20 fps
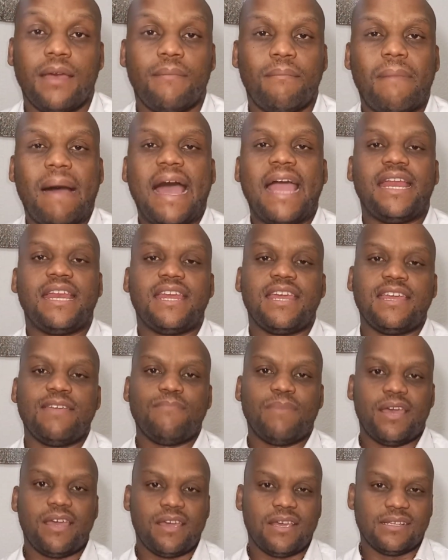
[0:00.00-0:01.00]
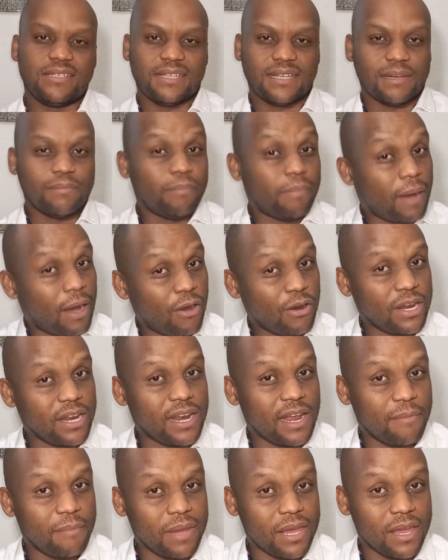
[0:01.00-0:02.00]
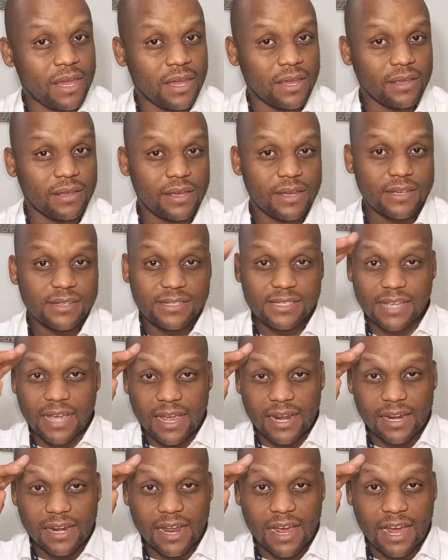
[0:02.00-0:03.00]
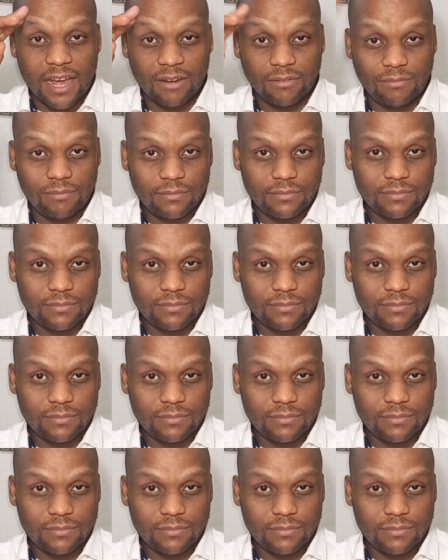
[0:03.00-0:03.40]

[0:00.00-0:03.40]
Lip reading: My name is Rebounden Naming, signing out.